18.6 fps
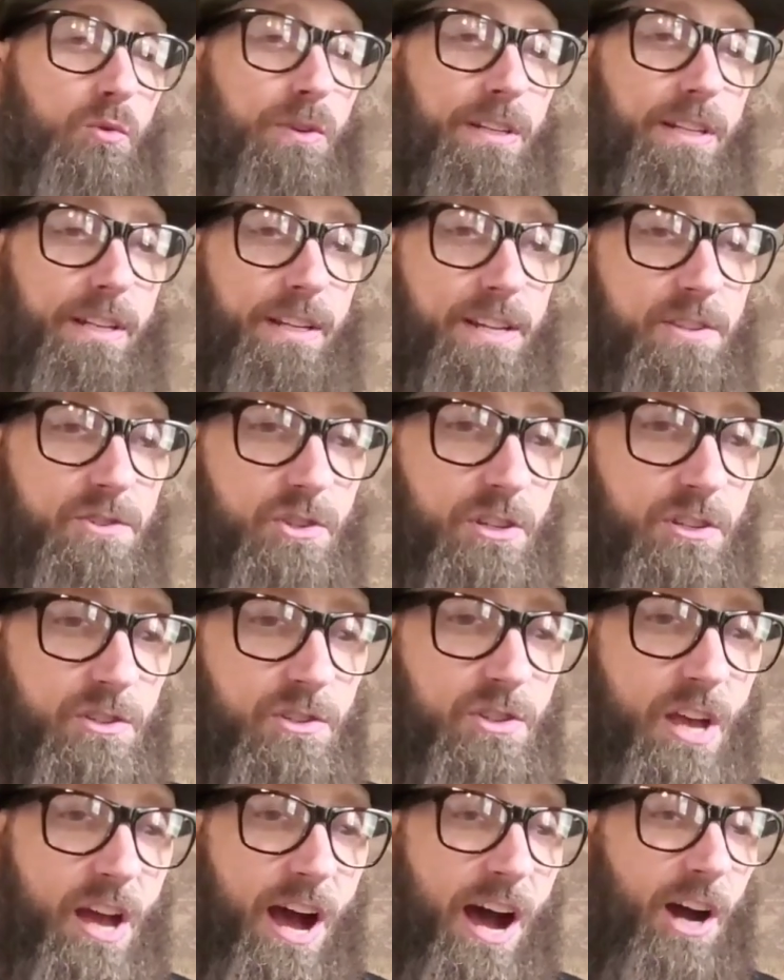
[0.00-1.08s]

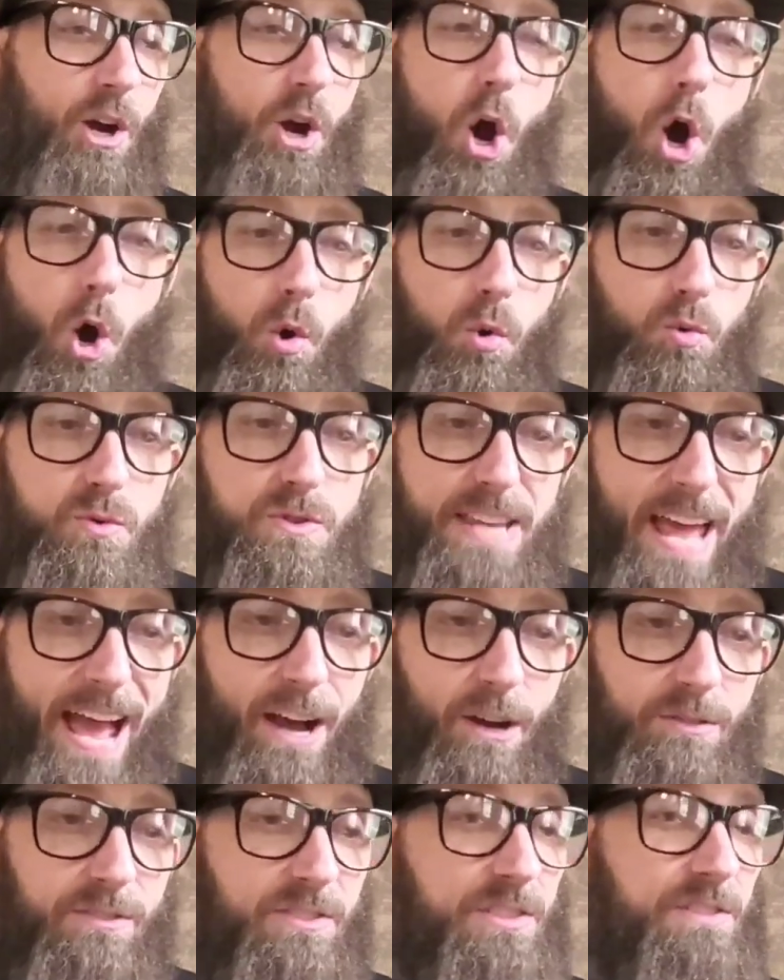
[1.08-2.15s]
religions, our own
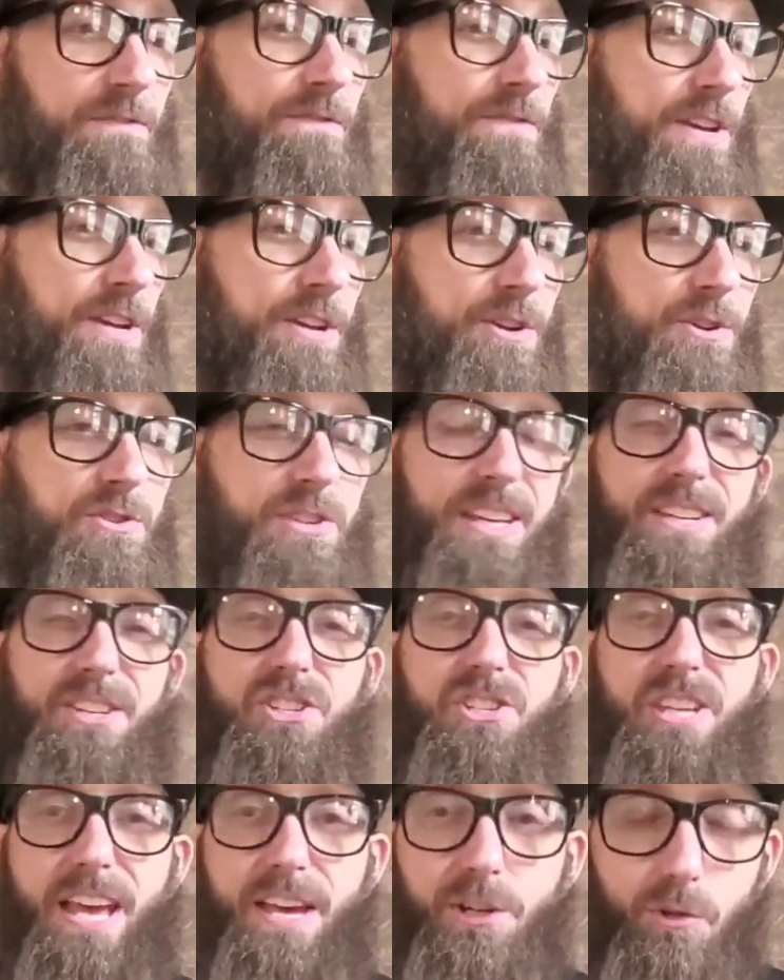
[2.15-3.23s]
doubts and fears,
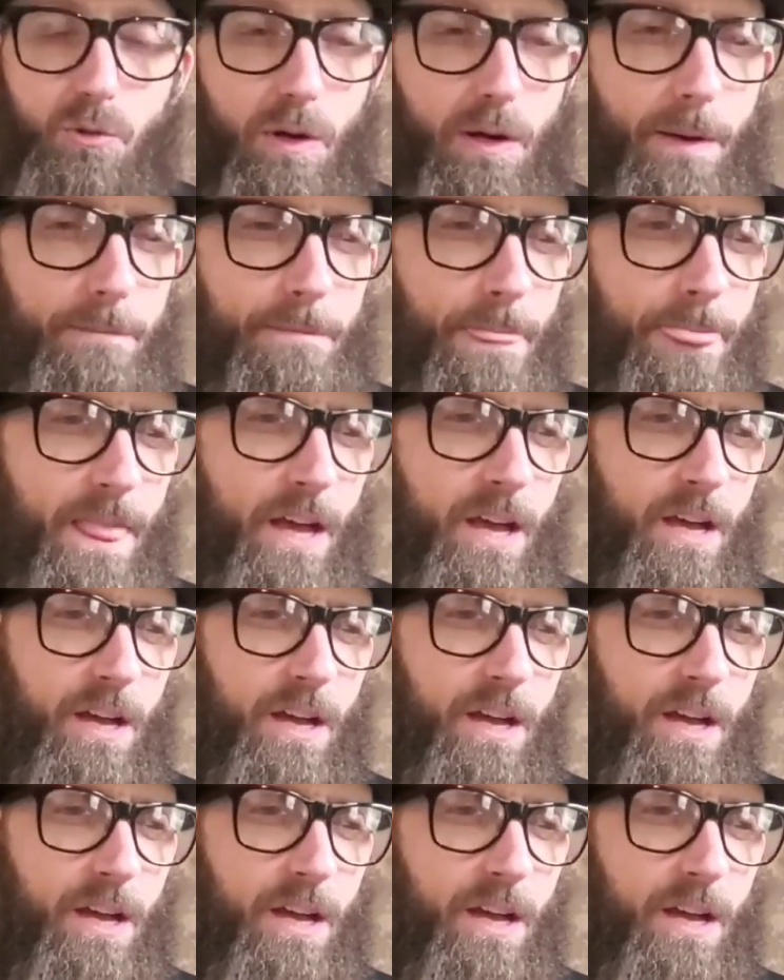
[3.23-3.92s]
etc.